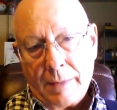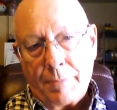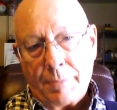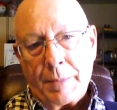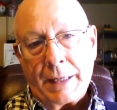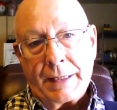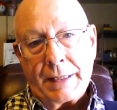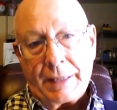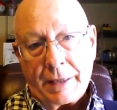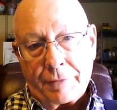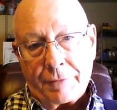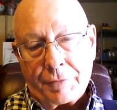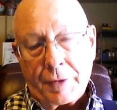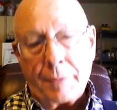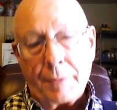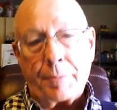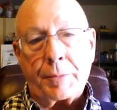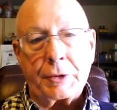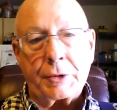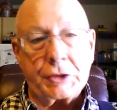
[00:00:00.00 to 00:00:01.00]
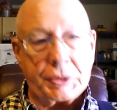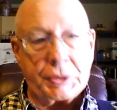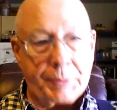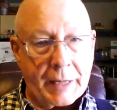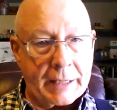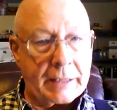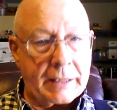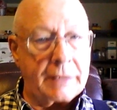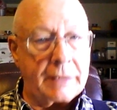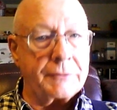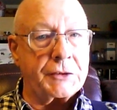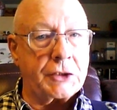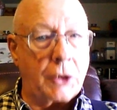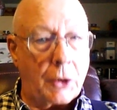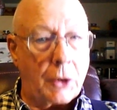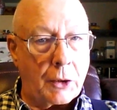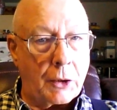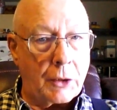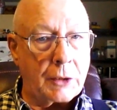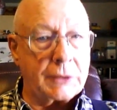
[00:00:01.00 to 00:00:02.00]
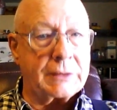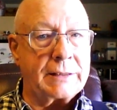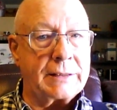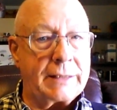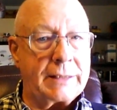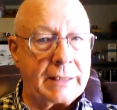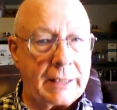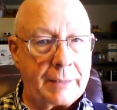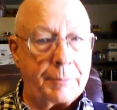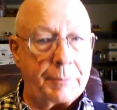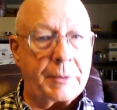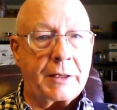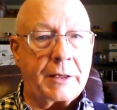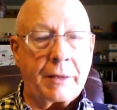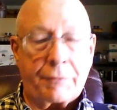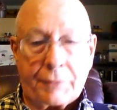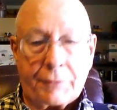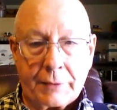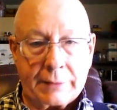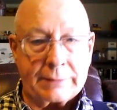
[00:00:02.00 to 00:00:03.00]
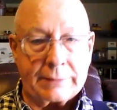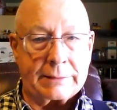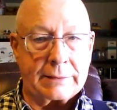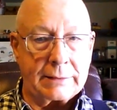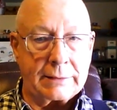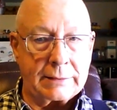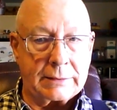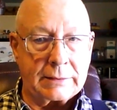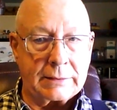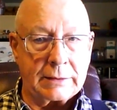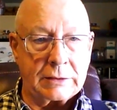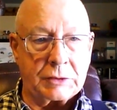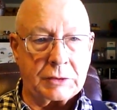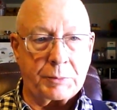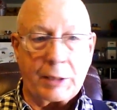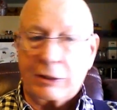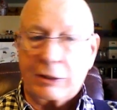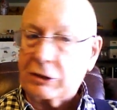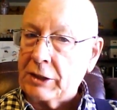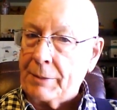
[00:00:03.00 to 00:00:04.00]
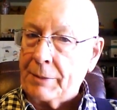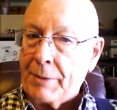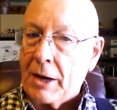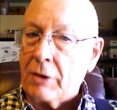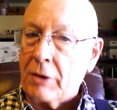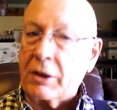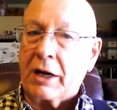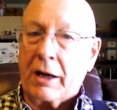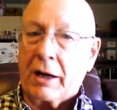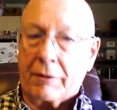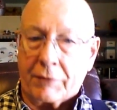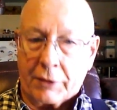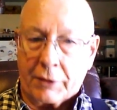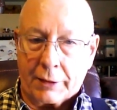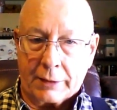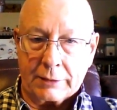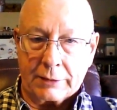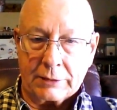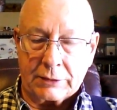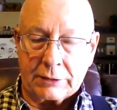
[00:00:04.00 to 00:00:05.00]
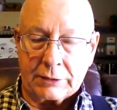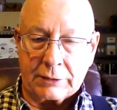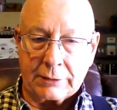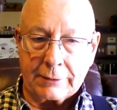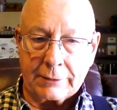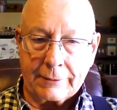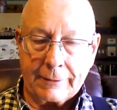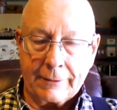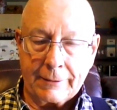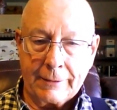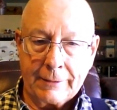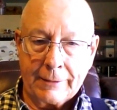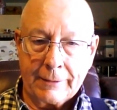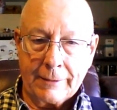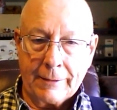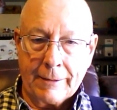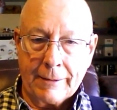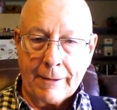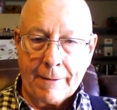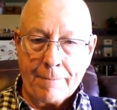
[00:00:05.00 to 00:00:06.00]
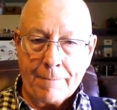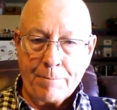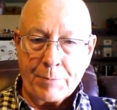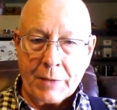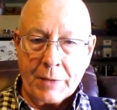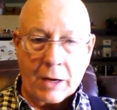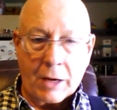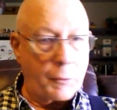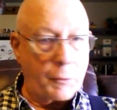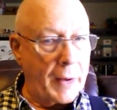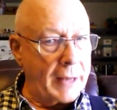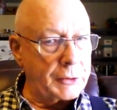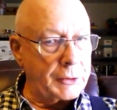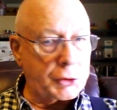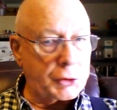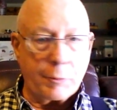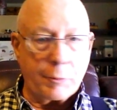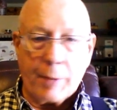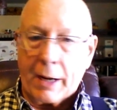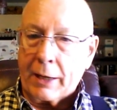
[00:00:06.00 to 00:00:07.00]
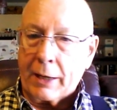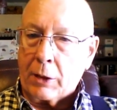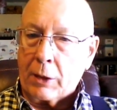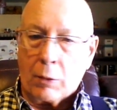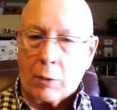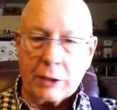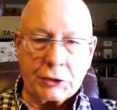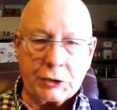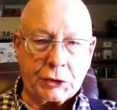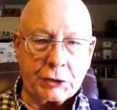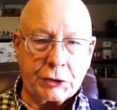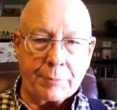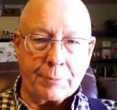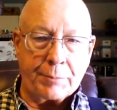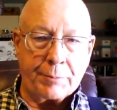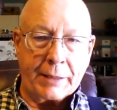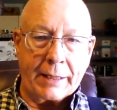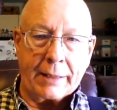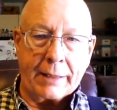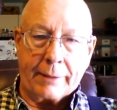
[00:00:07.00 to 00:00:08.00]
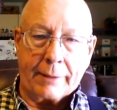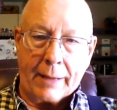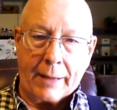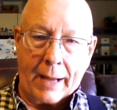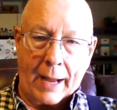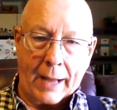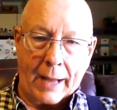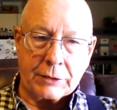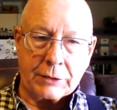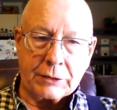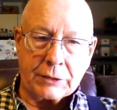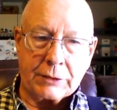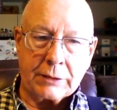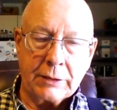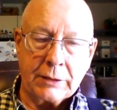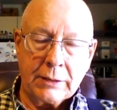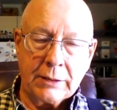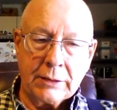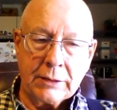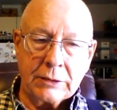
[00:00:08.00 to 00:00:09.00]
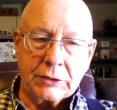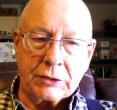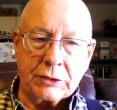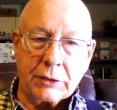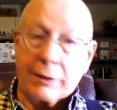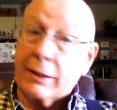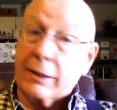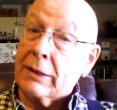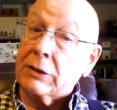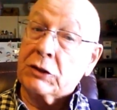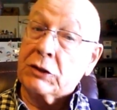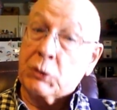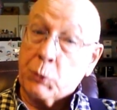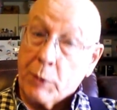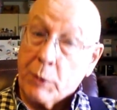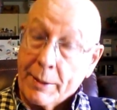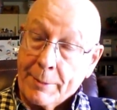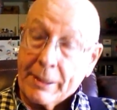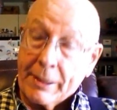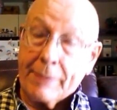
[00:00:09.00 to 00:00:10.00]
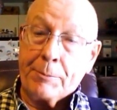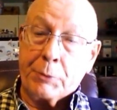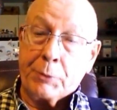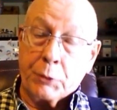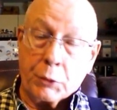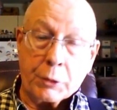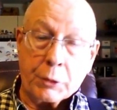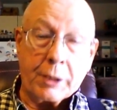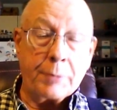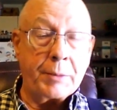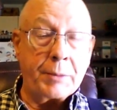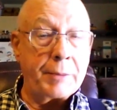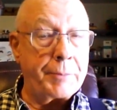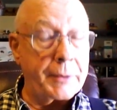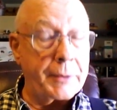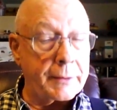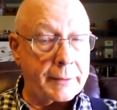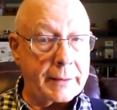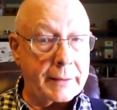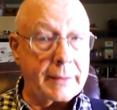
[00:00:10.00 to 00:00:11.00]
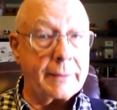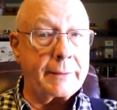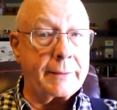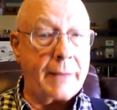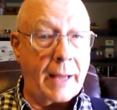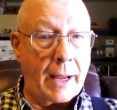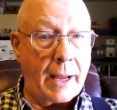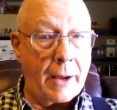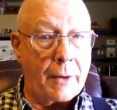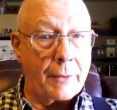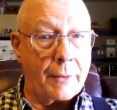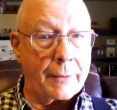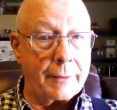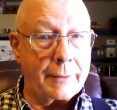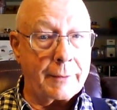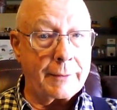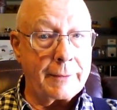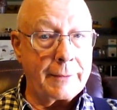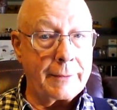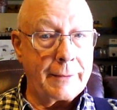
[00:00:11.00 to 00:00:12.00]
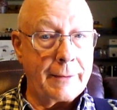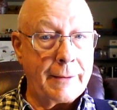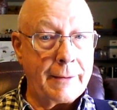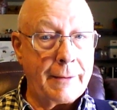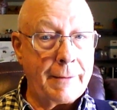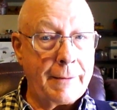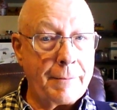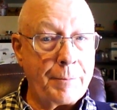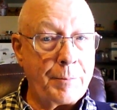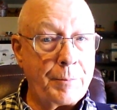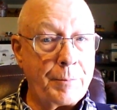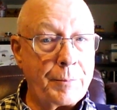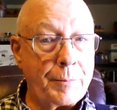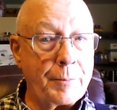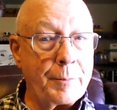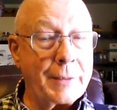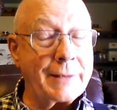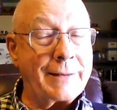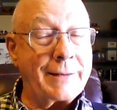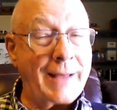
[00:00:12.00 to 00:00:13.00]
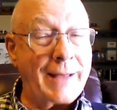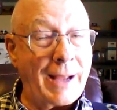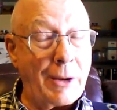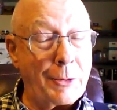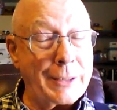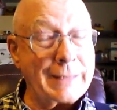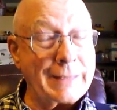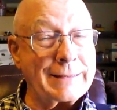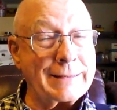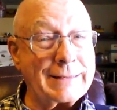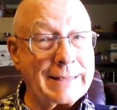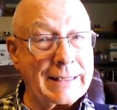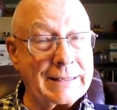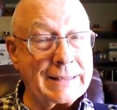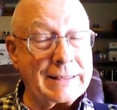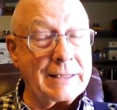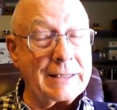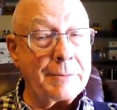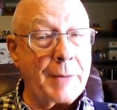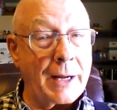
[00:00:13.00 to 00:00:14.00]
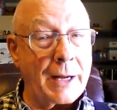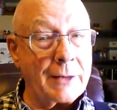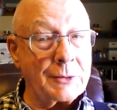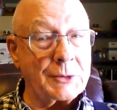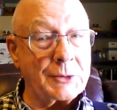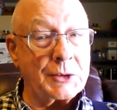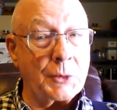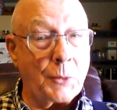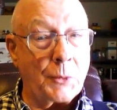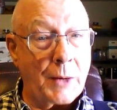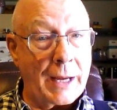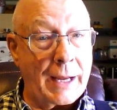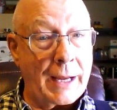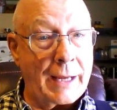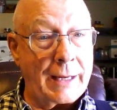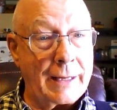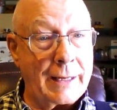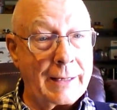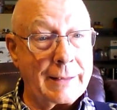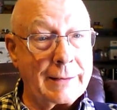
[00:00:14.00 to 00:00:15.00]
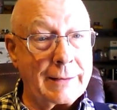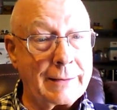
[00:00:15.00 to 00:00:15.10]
But different perspectives cause deep differences, especially about governance. A rancher might question being taxed so that a swimming pool could be built in town, but town is 60 miles away.